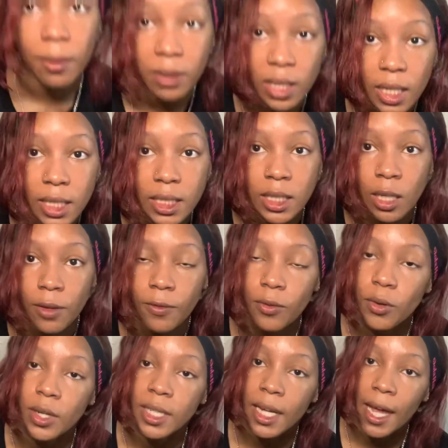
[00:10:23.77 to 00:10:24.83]
let it sit
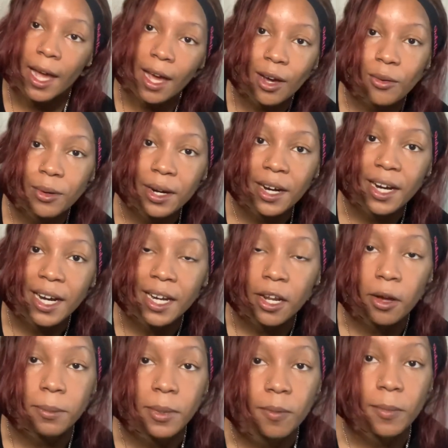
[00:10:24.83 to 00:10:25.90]
for an hour and
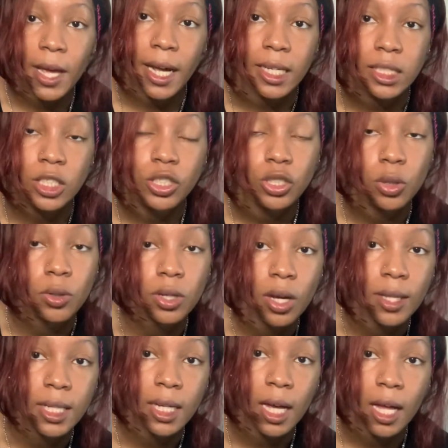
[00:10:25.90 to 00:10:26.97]
I'll be back to show y'all
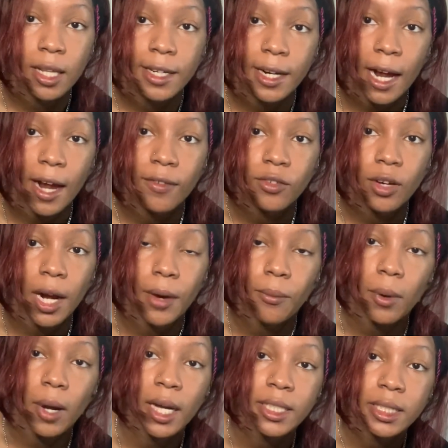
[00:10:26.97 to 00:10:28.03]
the color after I
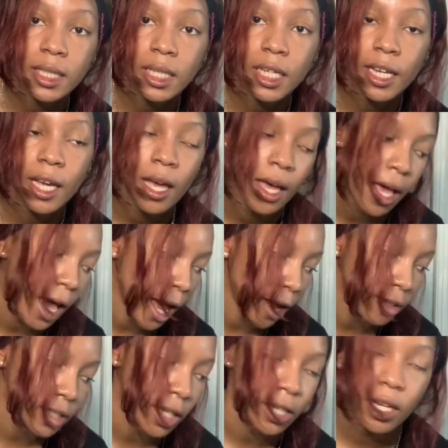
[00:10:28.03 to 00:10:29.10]
wash it. I'll
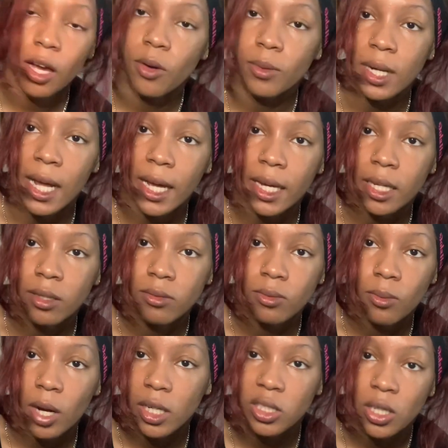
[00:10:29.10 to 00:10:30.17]
tell y'all what I
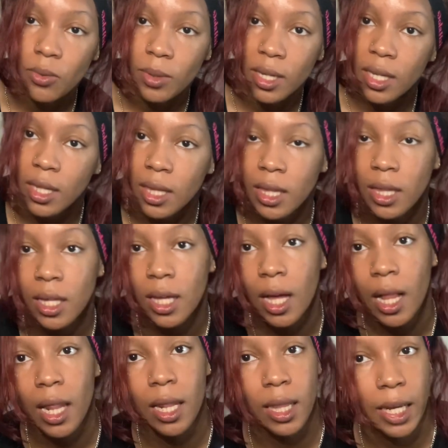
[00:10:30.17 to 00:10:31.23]
washed it with
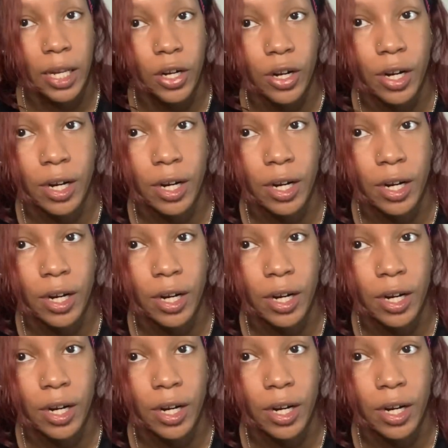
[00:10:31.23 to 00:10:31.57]
later.